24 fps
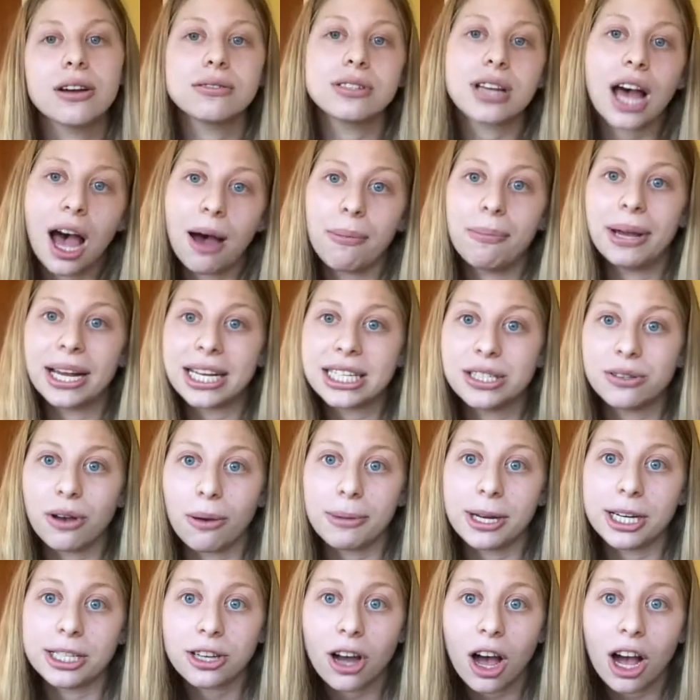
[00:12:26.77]
topics you want me
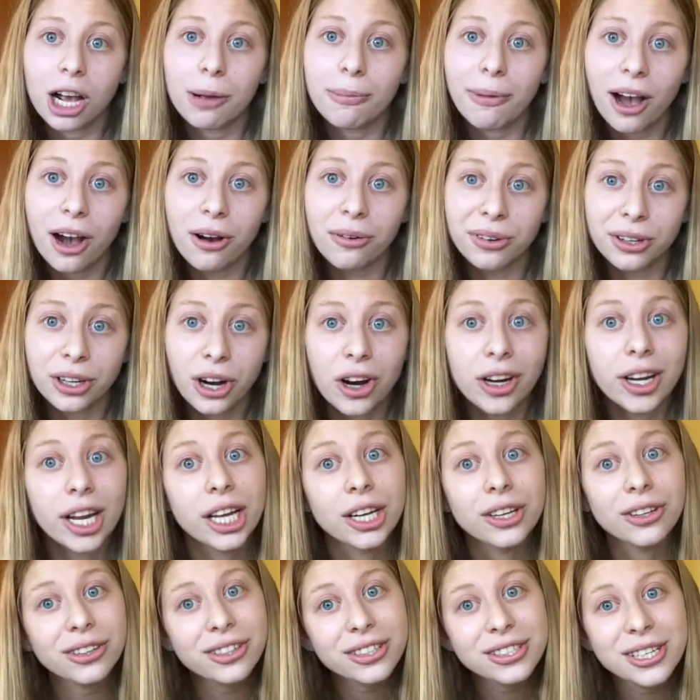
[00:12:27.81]
to talk about regarding
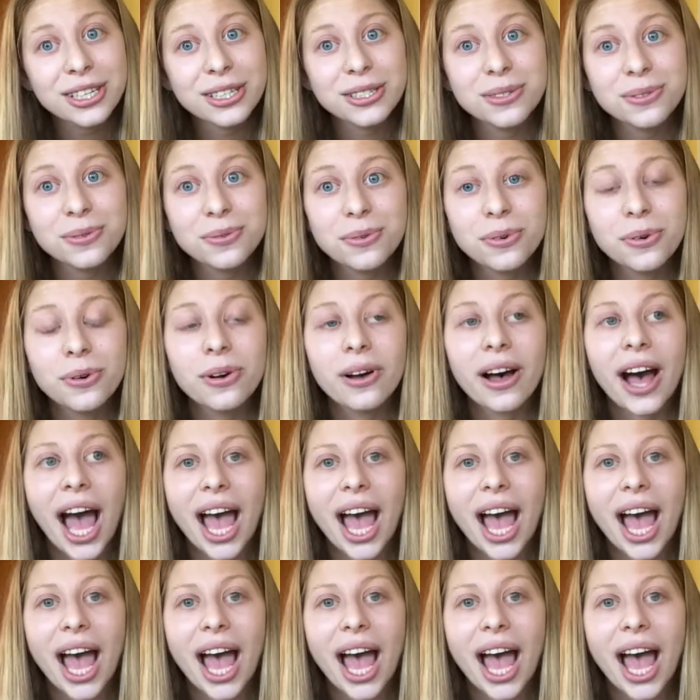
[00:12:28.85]
nursing school,